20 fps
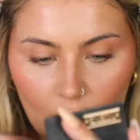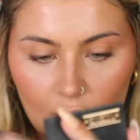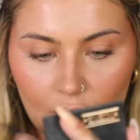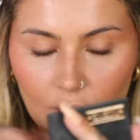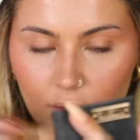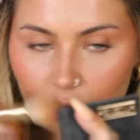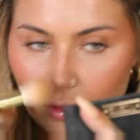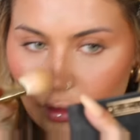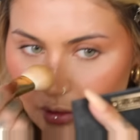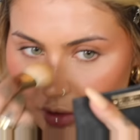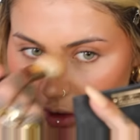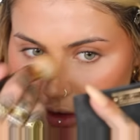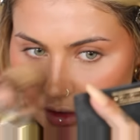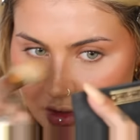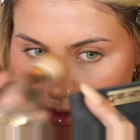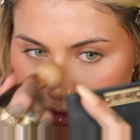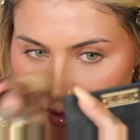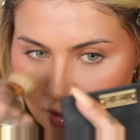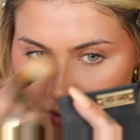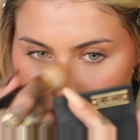And a little
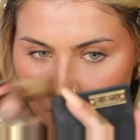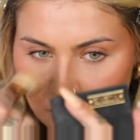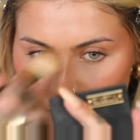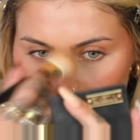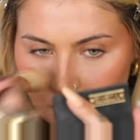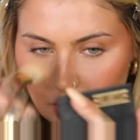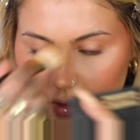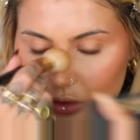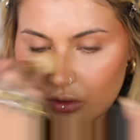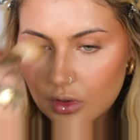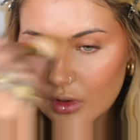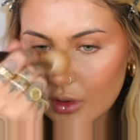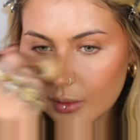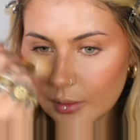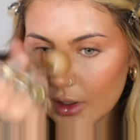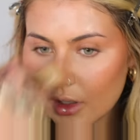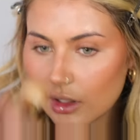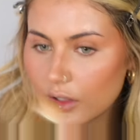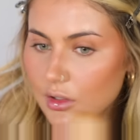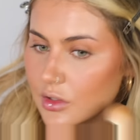touch on the nose, but not too
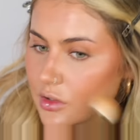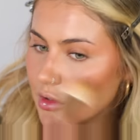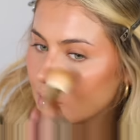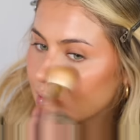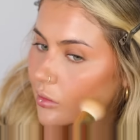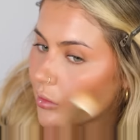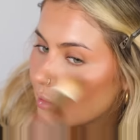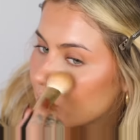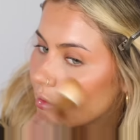much.